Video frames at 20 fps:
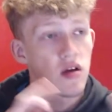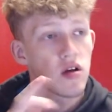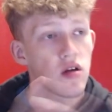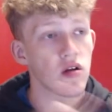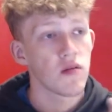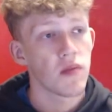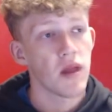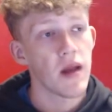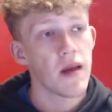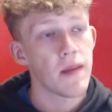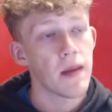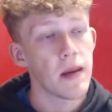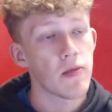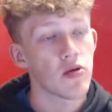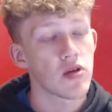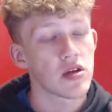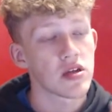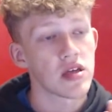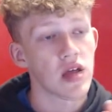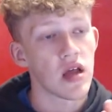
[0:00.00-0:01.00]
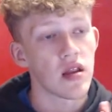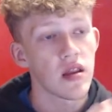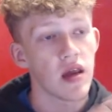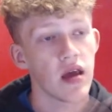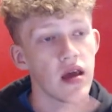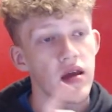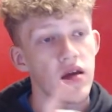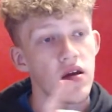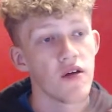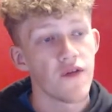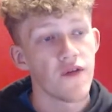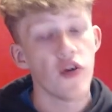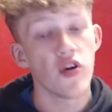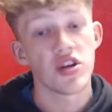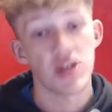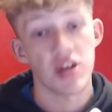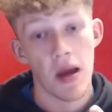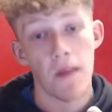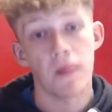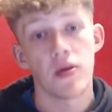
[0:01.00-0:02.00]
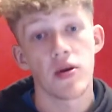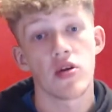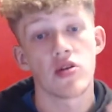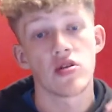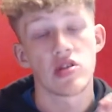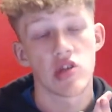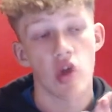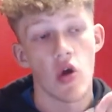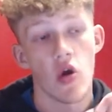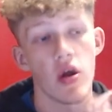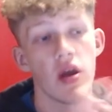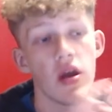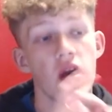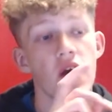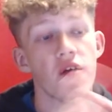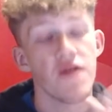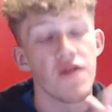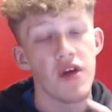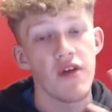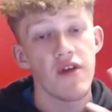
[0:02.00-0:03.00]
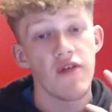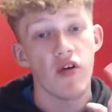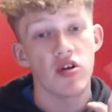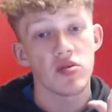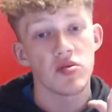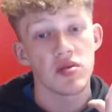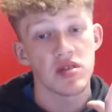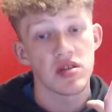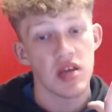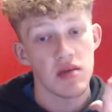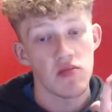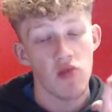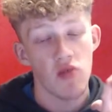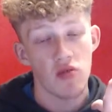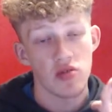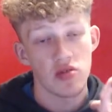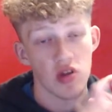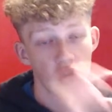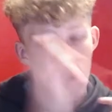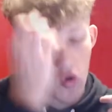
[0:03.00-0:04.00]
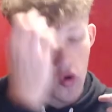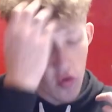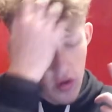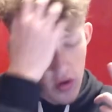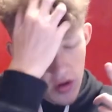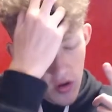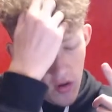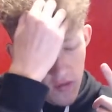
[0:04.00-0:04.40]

playing people on a Sunday, FUT Champions, sorry, FIFA Ultimate Team, Road to Glory.